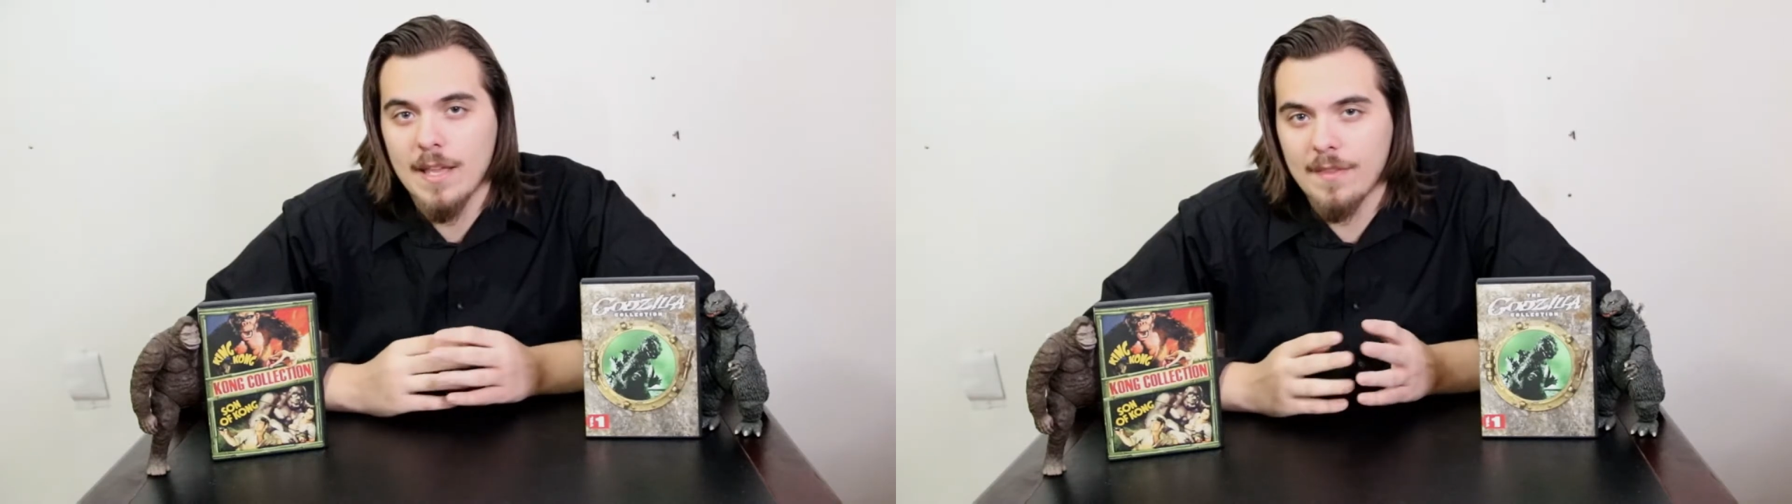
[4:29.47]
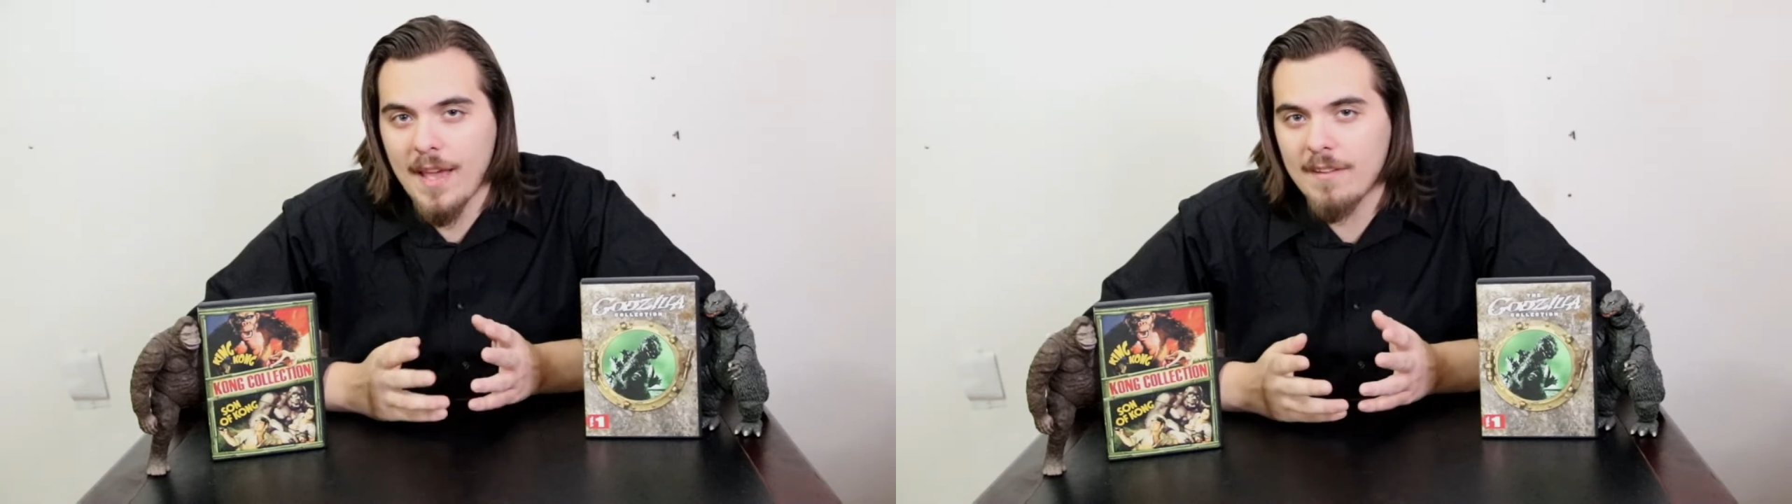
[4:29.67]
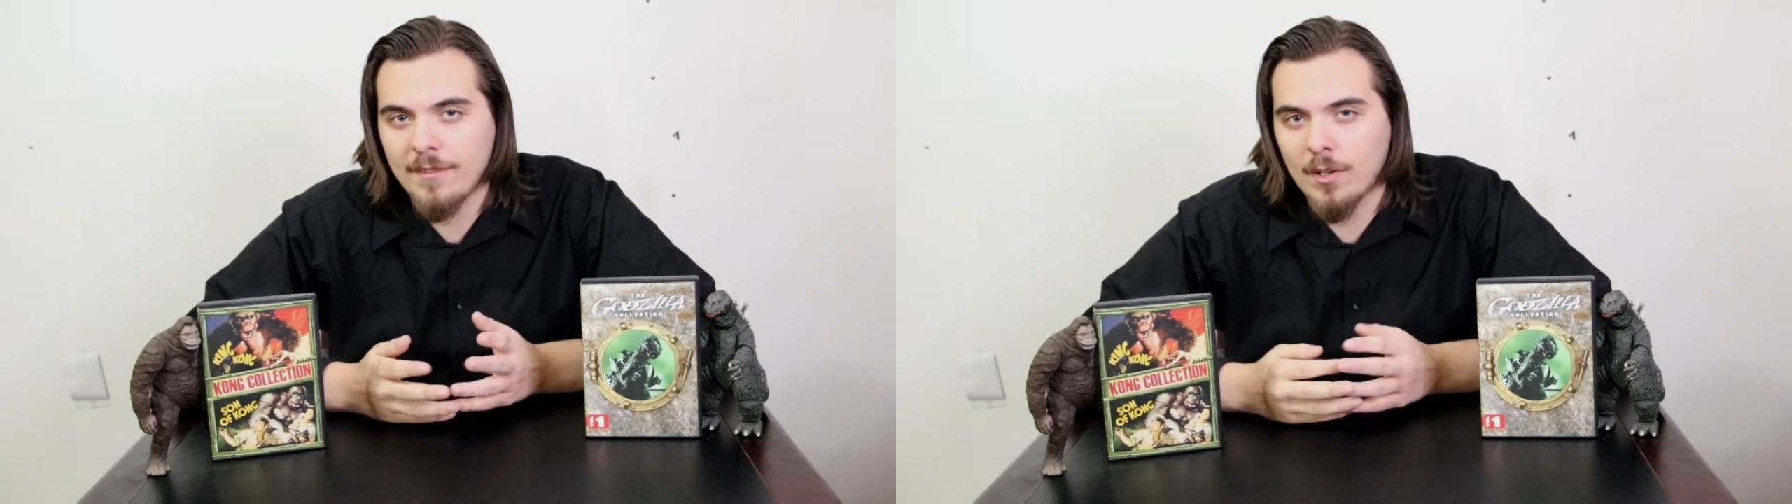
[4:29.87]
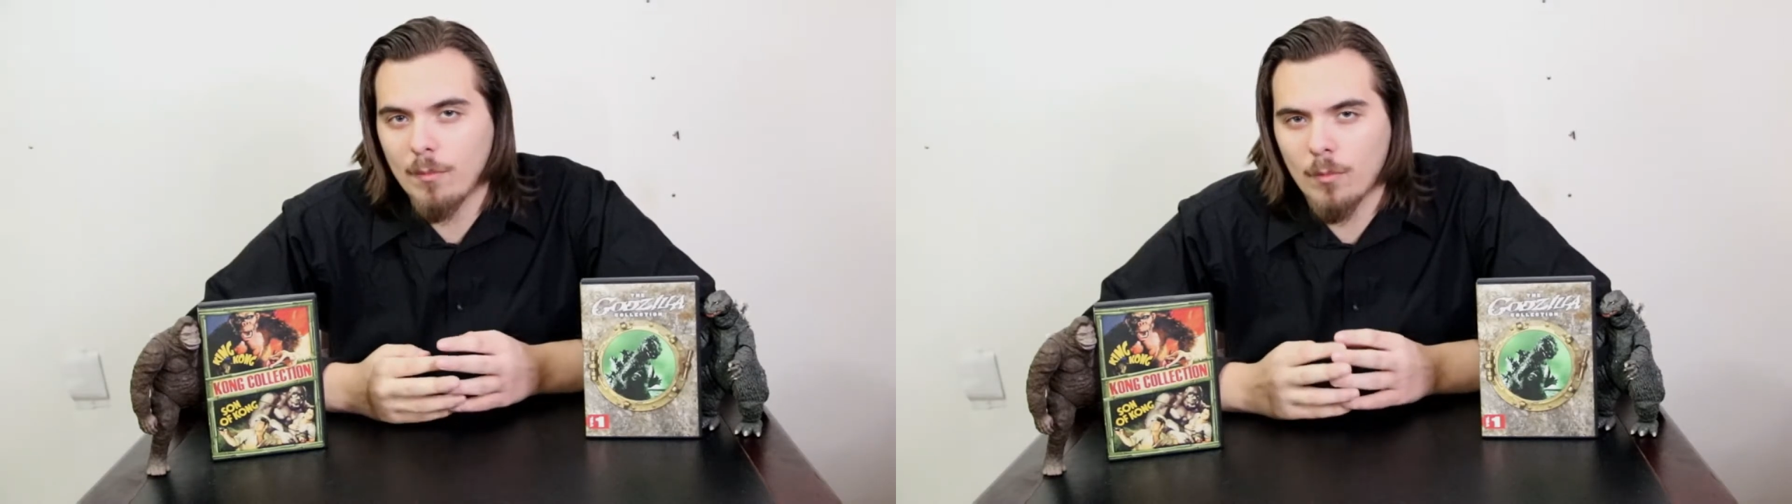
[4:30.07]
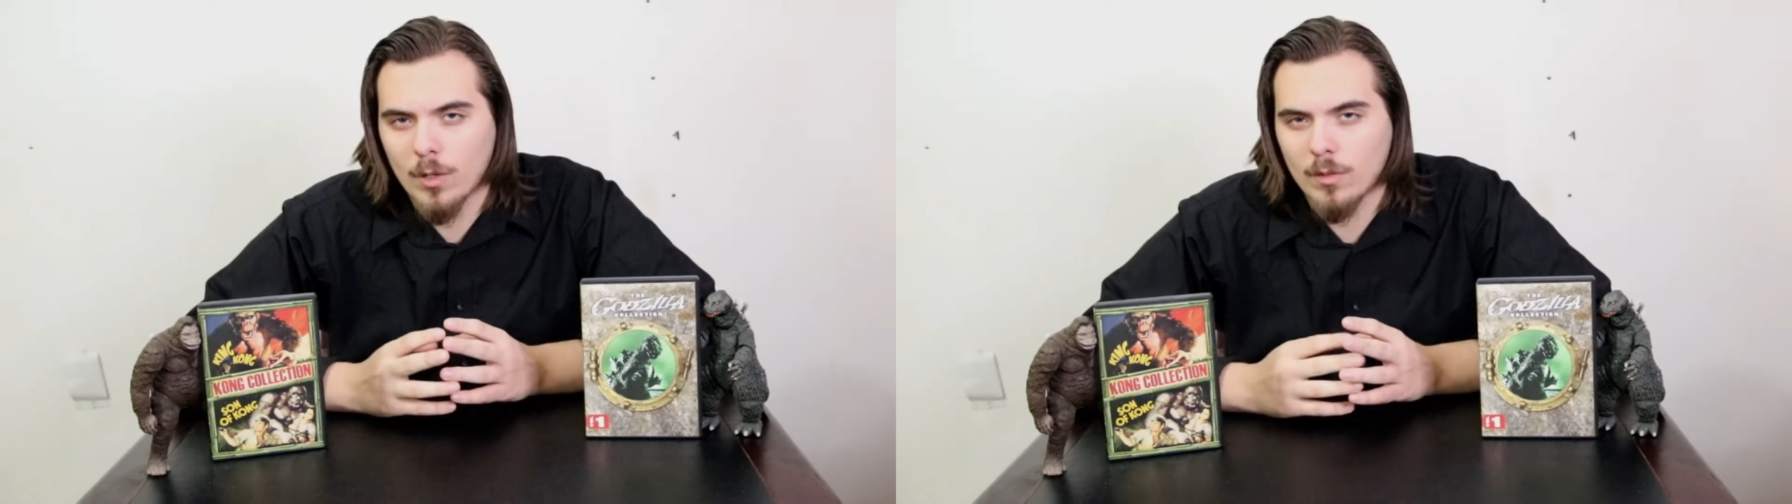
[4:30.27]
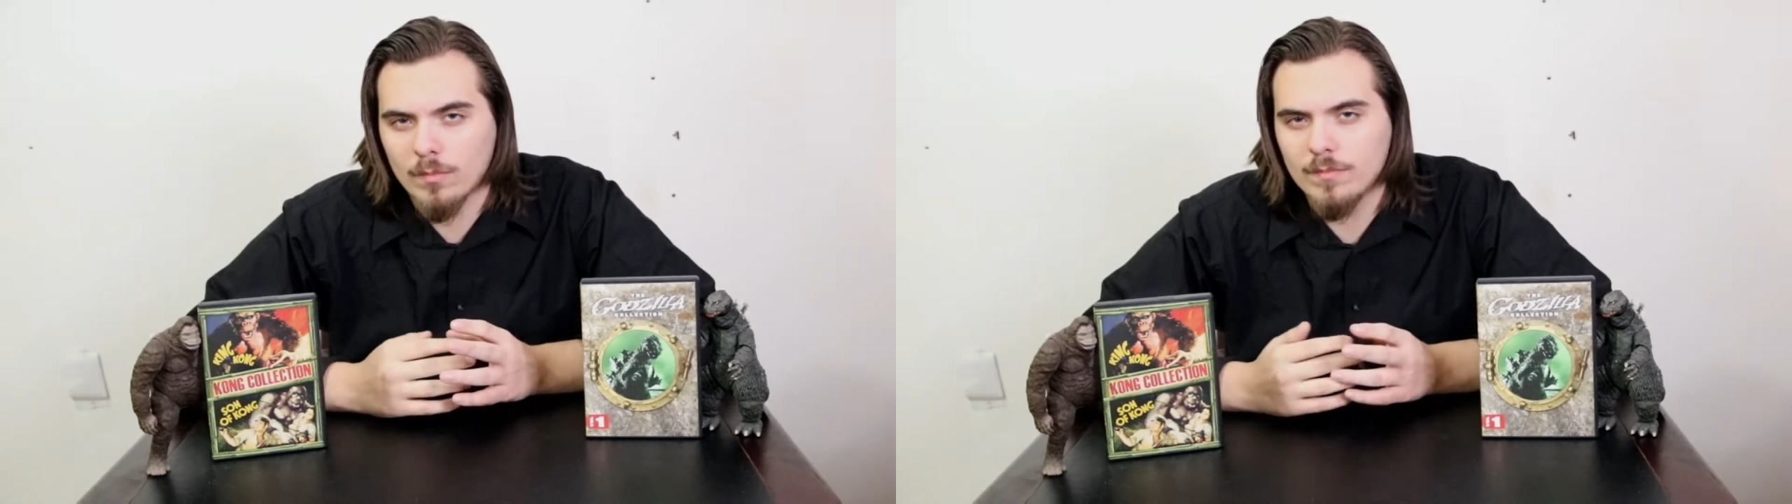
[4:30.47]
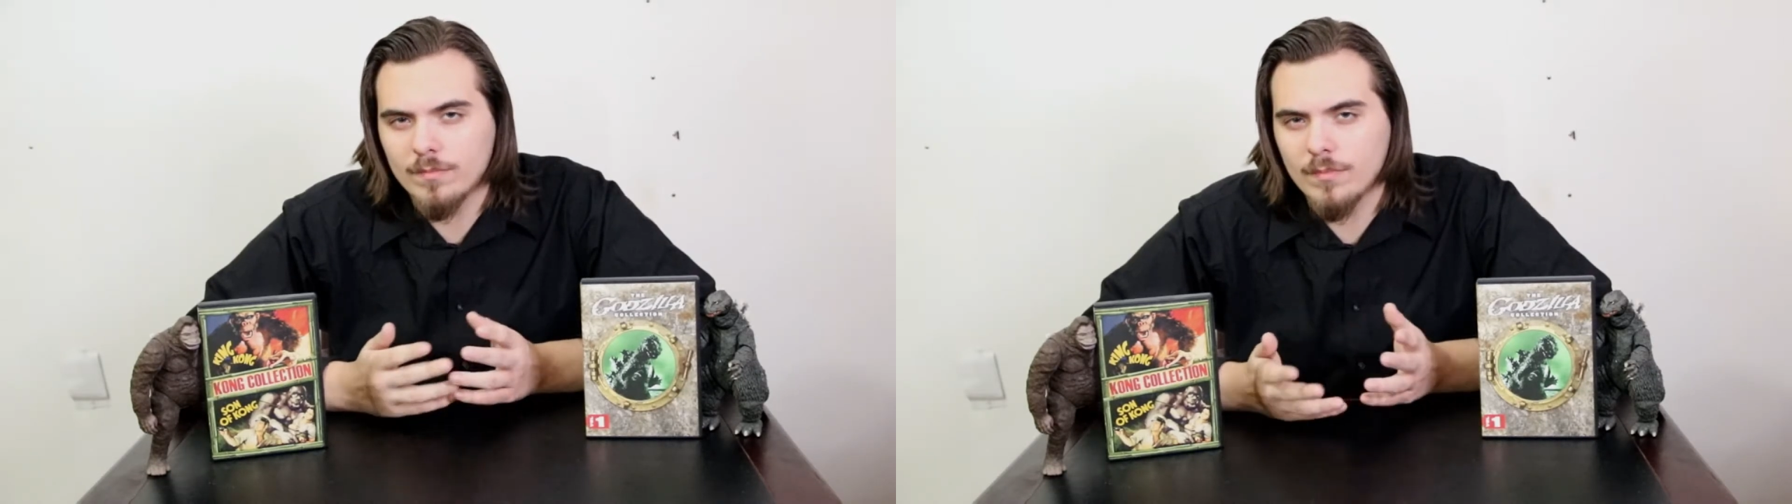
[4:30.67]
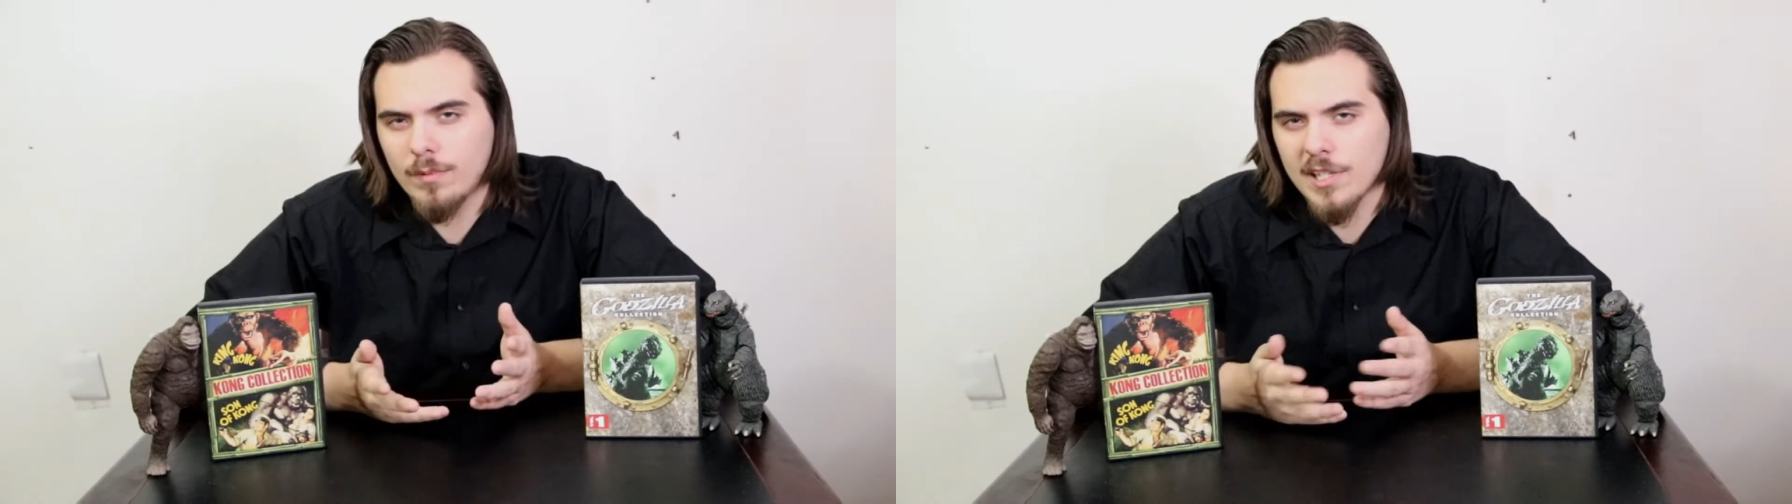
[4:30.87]
that film were
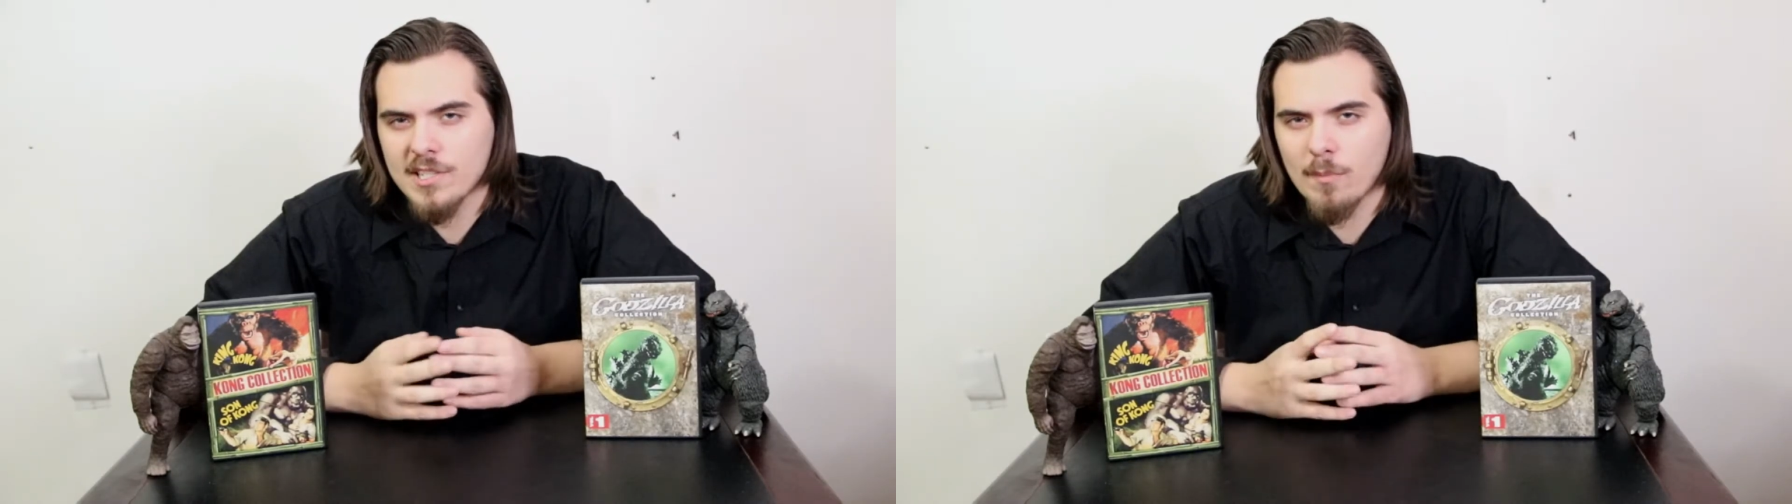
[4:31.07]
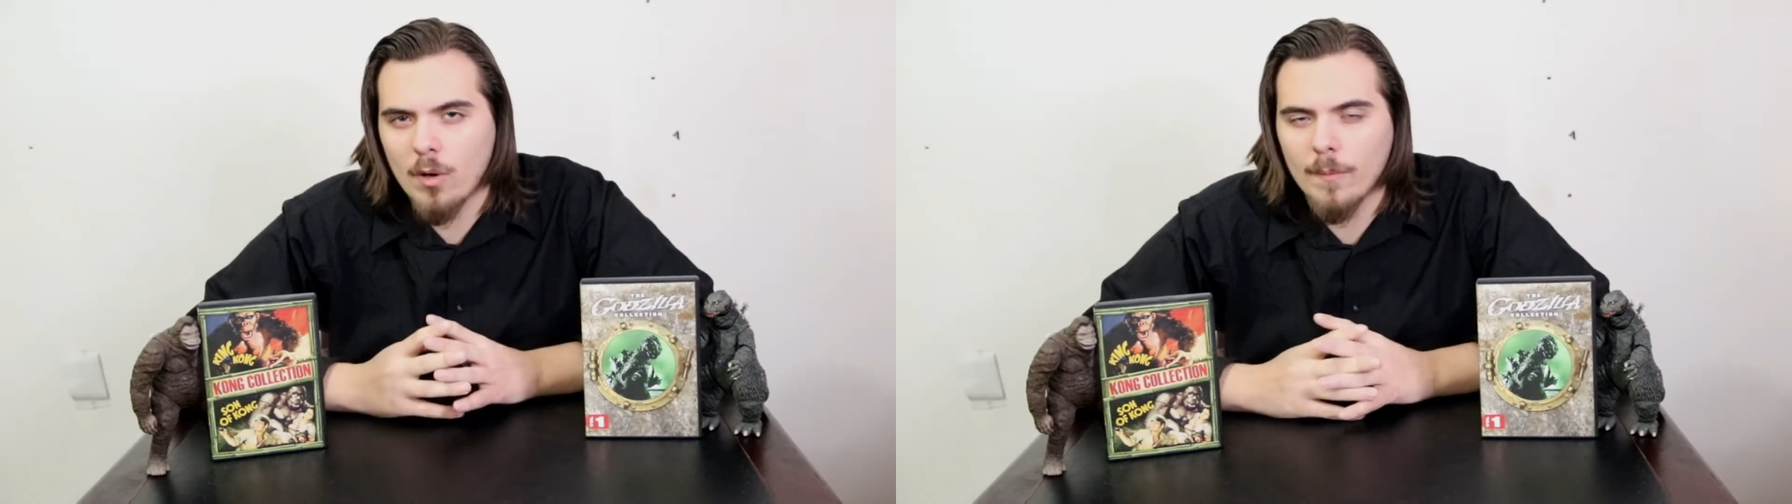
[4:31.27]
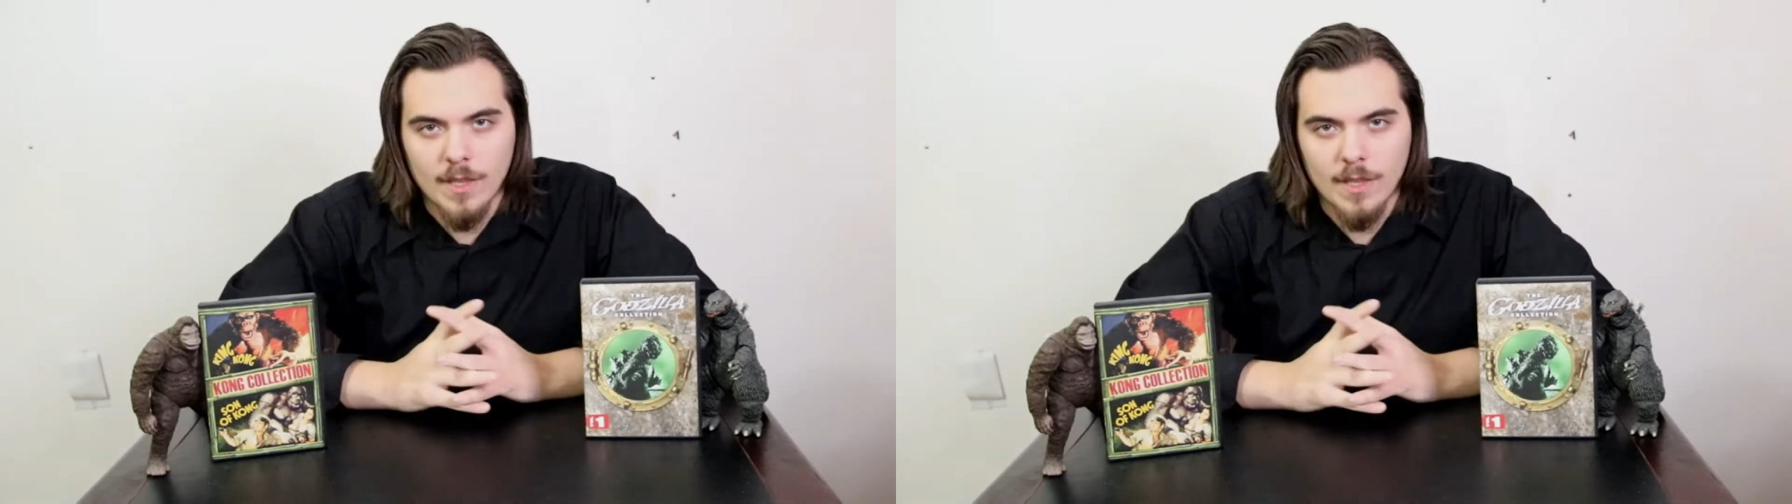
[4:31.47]
pretty small.